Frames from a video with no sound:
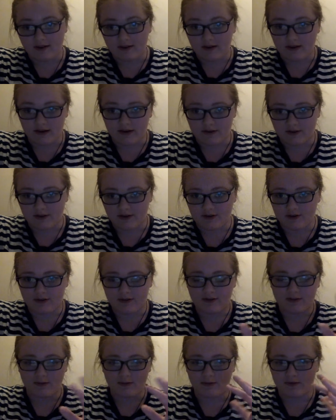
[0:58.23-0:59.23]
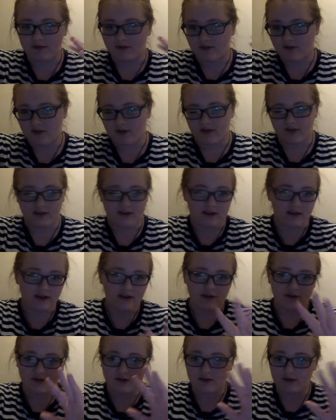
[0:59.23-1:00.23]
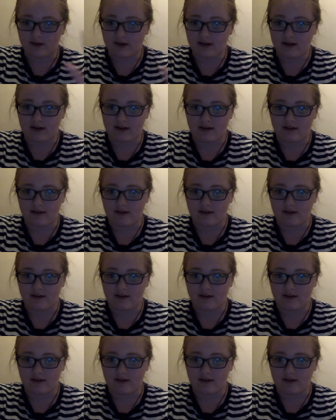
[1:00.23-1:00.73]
endeavors, with Rosetta Stone online